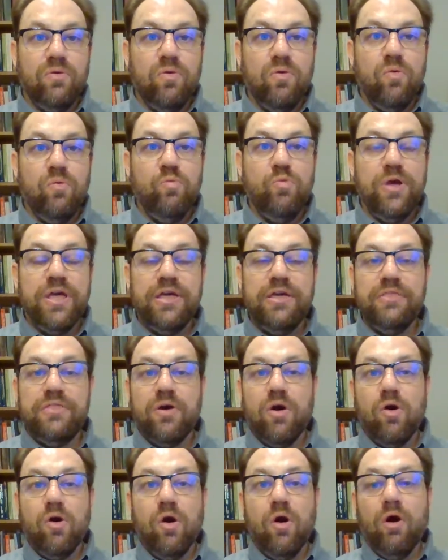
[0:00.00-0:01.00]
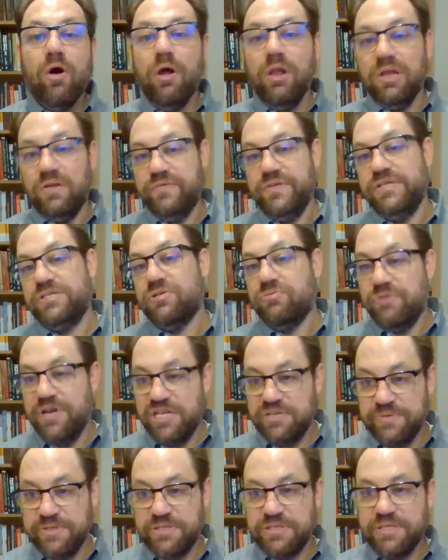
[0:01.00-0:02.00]
With all of these
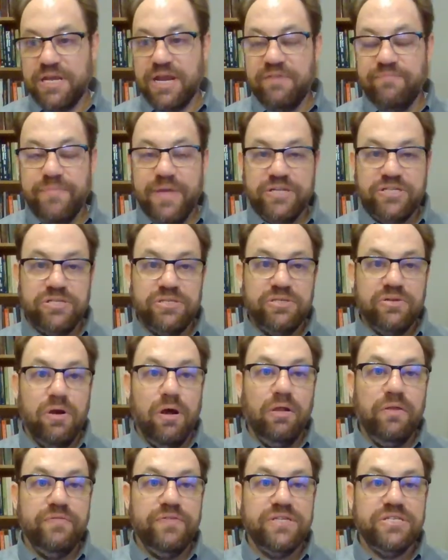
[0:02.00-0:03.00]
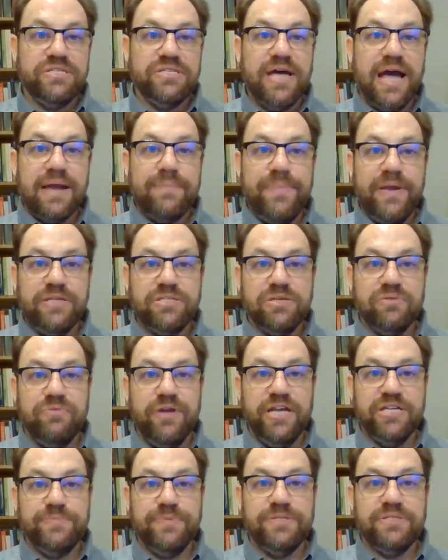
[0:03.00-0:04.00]
arrangements that I've mentioned, all of these stock-based
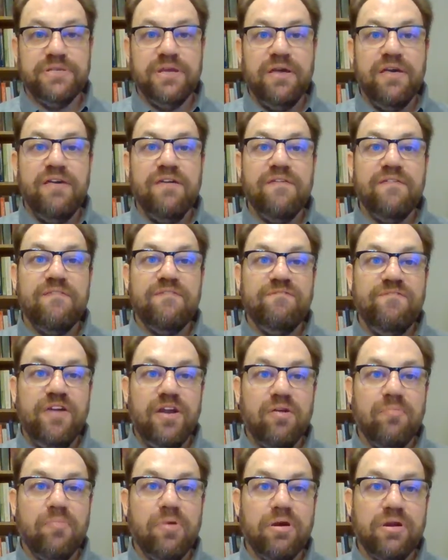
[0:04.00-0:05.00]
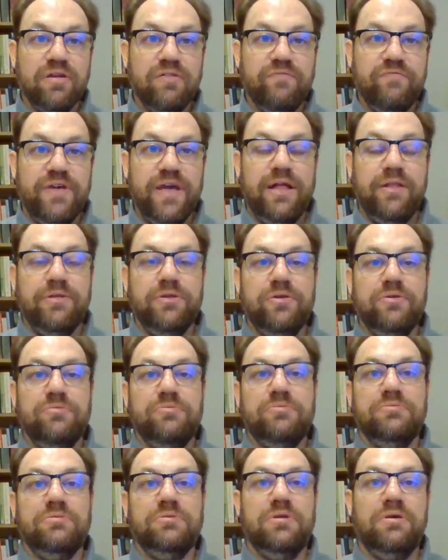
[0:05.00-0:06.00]
arrangements, fair market
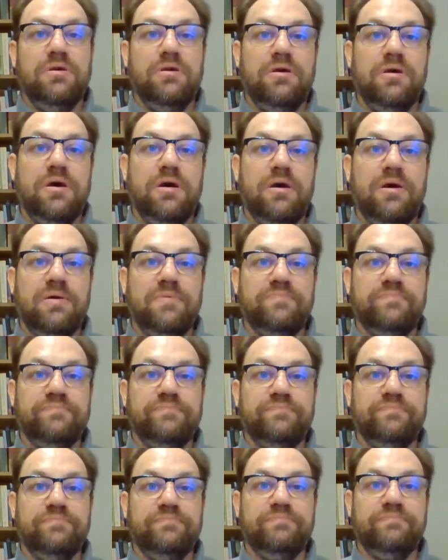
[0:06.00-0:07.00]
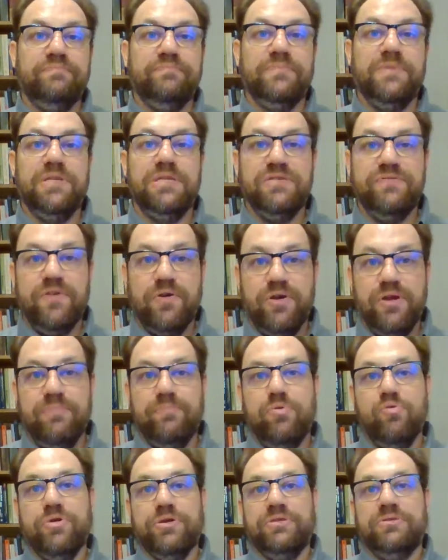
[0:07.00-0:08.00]
value is very
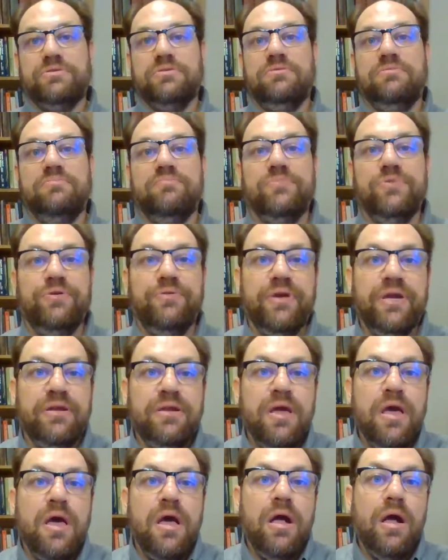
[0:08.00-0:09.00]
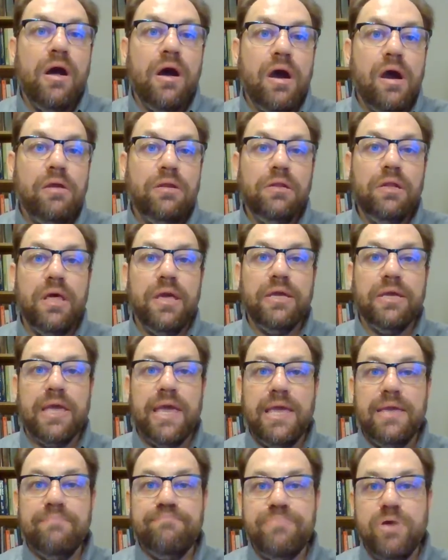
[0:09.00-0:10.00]
important. All right. Unlike
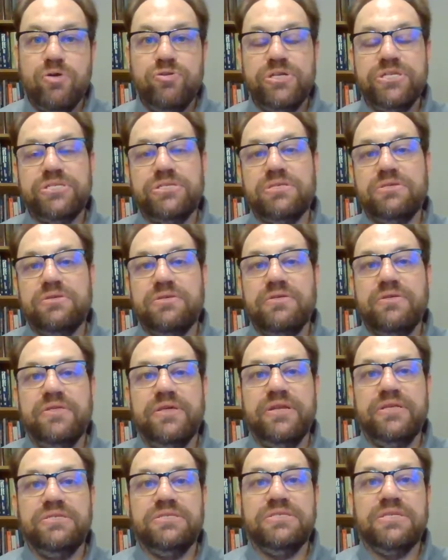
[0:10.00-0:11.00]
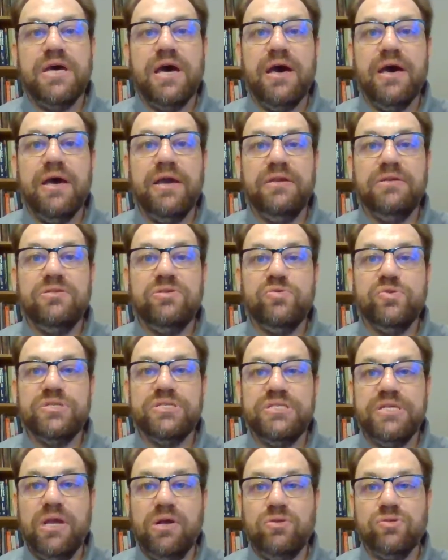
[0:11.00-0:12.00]
a bonus that is tied to a
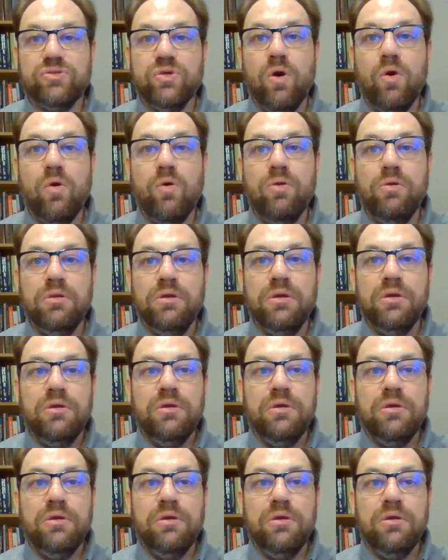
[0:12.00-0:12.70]
sales goal,